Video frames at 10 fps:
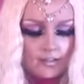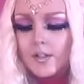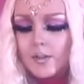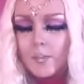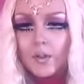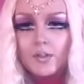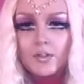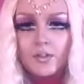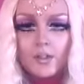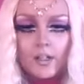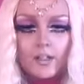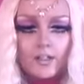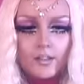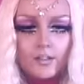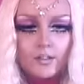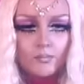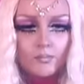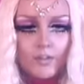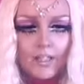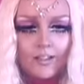They're supposed to like
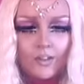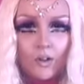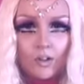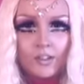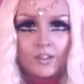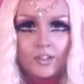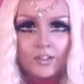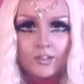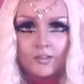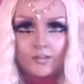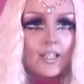make collagen.